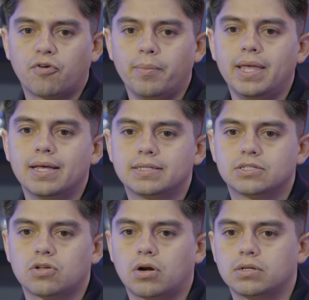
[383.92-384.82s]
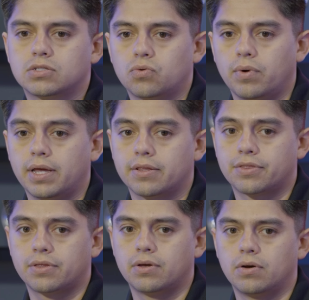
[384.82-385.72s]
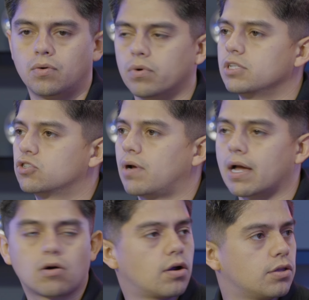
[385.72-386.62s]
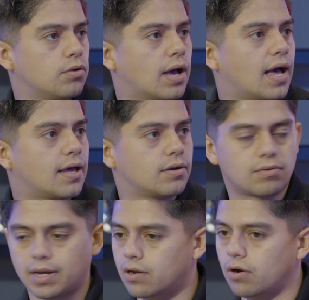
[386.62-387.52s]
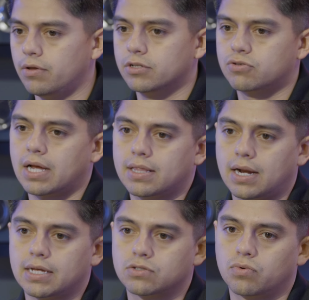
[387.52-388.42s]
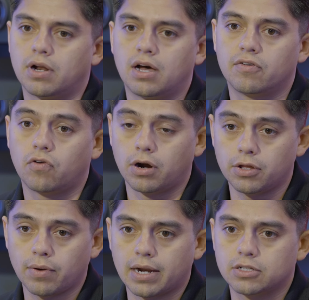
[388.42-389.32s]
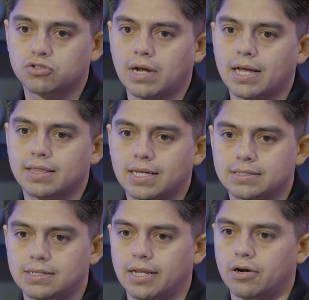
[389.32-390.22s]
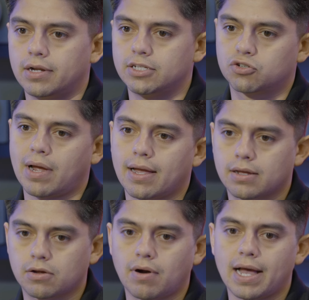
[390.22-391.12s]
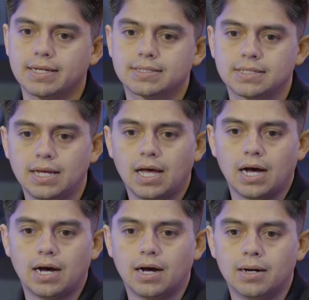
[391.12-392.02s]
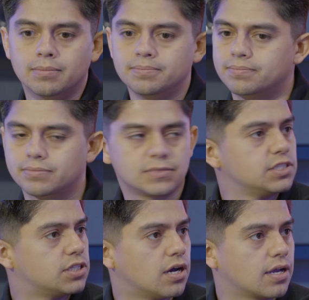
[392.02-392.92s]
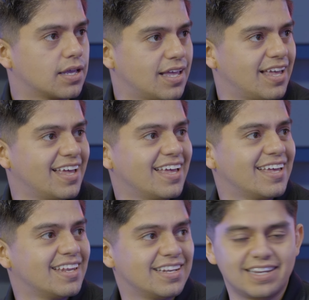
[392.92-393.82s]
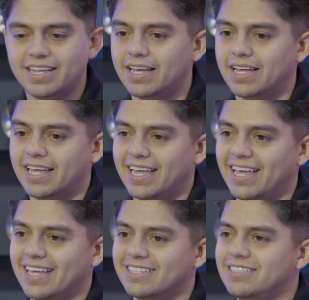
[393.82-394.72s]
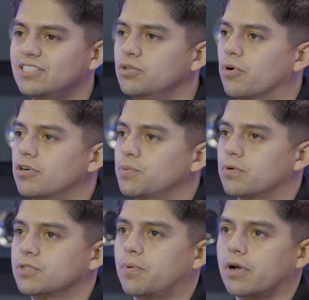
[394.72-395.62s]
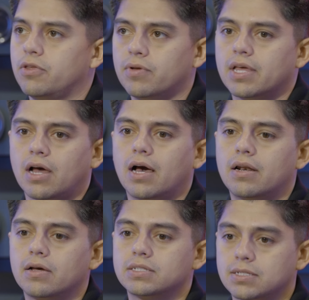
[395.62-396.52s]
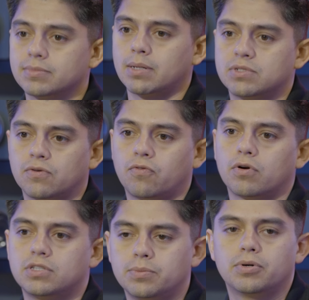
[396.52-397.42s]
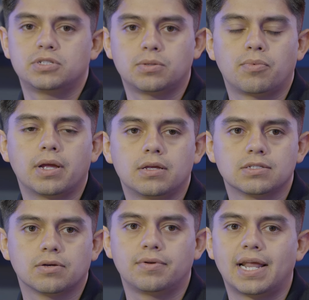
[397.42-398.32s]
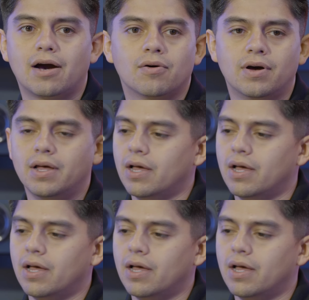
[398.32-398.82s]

for me, it starts with what track are you at, right? Are you a track that has runoff? Are you at a track that's literally track grass, dug in G2 Motorsports Park? You cannot sometimes afford to push the braking zone. Now,